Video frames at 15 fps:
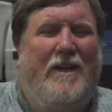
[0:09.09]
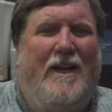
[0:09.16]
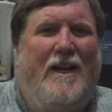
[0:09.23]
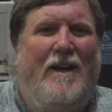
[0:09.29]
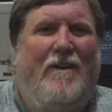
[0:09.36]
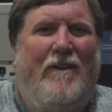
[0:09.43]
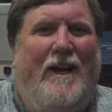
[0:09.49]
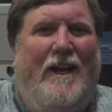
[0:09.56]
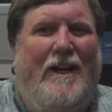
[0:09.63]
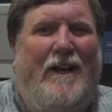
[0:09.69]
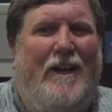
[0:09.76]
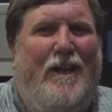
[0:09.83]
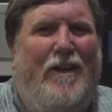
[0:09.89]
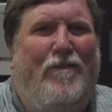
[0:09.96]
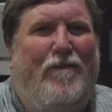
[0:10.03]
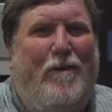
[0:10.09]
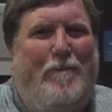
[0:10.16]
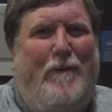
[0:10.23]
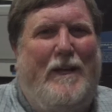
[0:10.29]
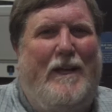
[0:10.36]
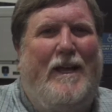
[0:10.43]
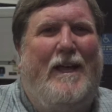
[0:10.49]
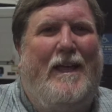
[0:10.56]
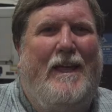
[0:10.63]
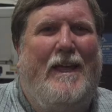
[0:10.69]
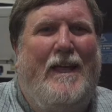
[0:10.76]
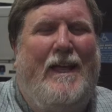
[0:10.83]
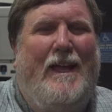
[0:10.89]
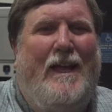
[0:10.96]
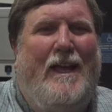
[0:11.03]
getting ready to leave Ripon.
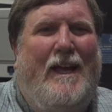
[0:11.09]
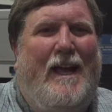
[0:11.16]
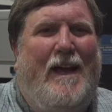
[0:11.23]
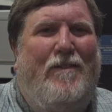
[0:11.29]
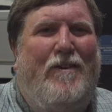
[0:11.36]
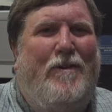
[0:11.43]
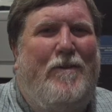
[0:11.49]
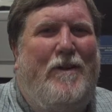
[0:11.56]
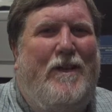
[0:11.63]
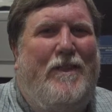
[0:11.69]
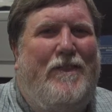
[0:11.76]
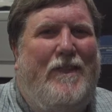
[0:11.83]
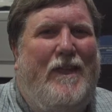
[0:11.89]
Everyone